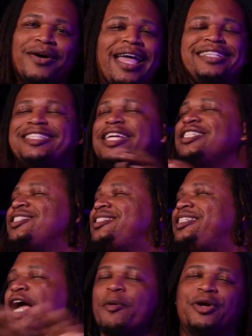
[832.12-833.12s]
This
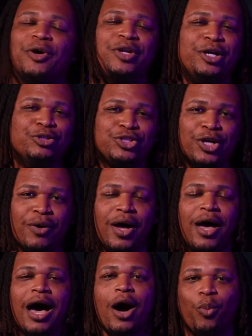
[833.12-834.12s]
Darron Oneal Show.
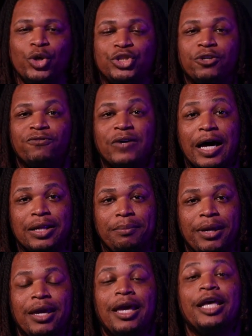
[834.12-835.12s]
I want you to follow
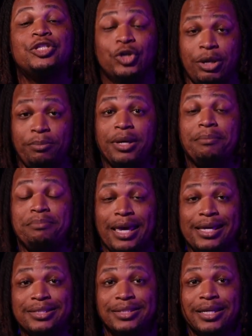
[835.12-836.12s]
me. It's going to be
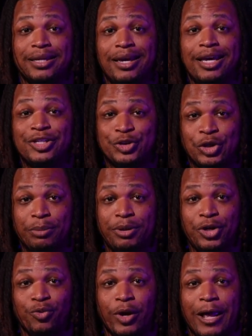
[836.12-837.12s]
amazing. It's going to
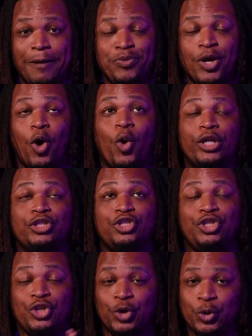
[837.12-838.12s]
be great. On
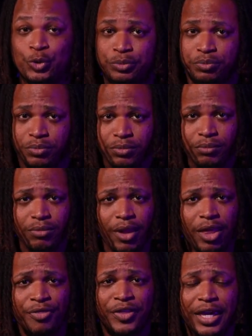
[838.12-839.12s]

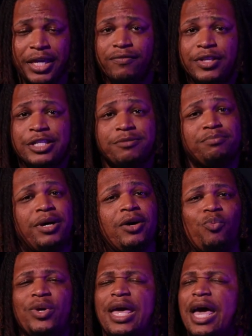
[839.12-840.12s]
the end of this month,
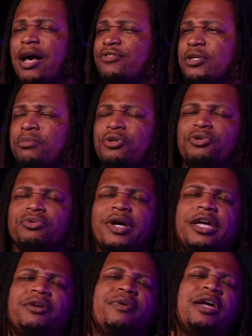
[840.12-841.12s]
we have some
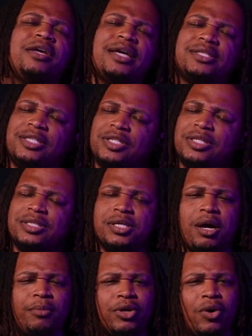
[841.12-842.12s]
great guests that are just
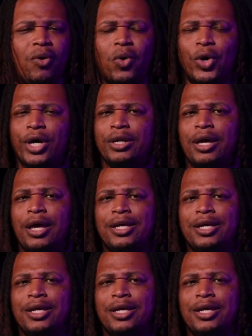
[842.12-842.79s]
coming on.